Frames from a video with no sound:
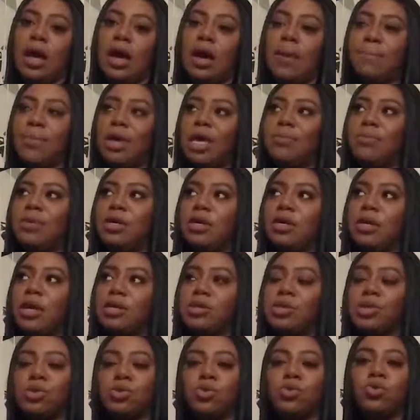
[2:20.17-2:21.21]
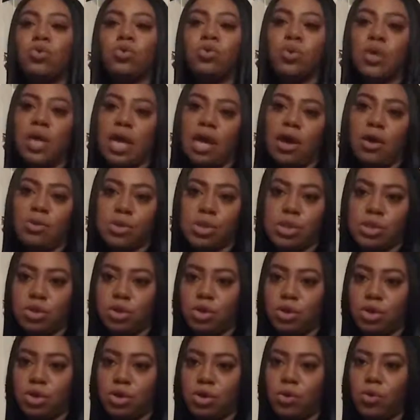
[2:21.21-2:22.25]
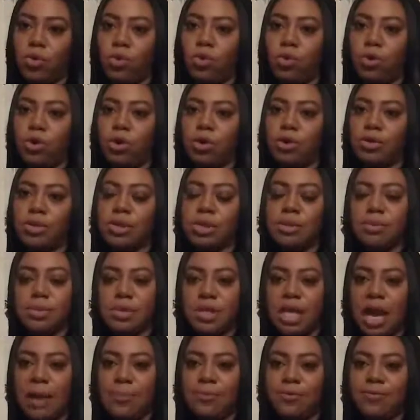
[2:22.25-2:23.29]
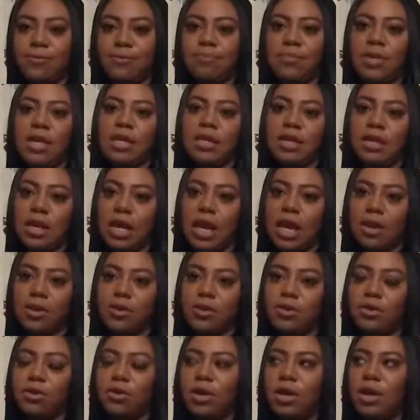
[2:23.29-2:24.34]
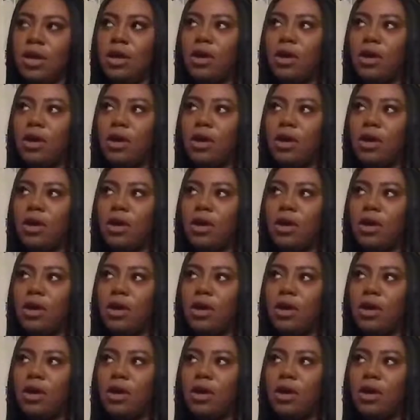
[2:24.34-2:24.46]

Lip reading: maybe a school counselor or some type of mediator,